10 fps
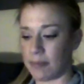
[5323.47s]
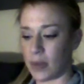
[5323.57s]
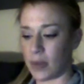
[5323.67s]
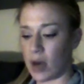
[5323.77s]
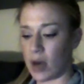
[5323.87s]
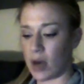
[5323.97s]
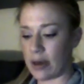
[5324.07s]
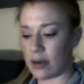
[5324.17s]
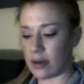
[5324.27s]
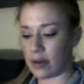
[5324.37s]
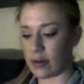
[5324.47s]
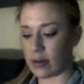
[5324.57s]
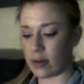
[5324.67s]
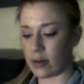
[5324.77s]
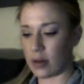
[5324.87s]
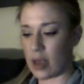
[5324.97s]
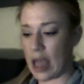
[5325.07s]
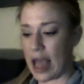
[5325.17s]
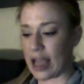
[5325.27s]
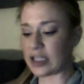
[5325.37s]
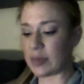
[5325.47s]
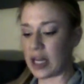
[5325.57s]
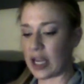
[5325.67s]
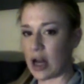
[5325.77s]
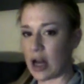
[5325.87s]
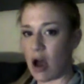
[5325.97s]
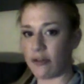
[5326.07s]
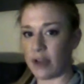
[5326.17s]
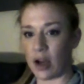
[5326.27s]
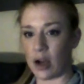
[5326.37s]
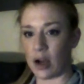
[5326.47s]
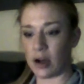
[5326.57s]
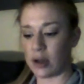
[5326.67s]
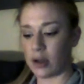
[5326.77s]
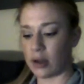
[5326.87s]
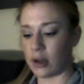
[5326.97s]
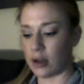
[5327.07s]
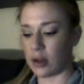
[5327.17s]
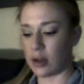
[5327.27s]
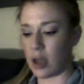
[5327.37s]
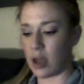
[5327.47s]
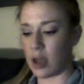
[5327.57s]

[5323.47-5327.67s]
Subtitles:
well, I guess I'm gonna get off here, and we'll